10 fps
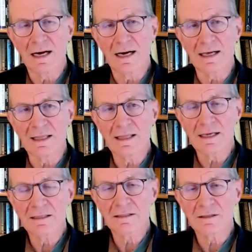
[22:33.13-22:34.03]
I
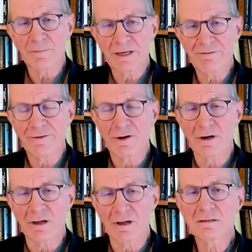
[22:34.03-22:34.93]
think the
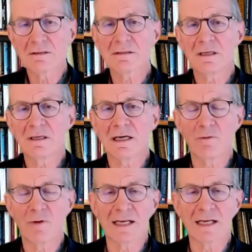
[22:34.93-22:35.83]
pitfall,
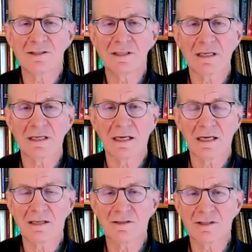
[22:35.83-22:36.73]
when I see it,
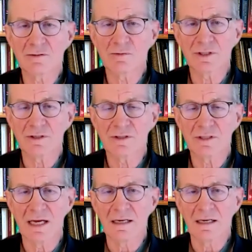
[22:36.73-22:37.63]
is just what you
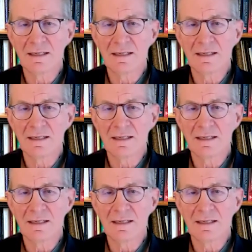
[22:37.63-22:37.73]
said.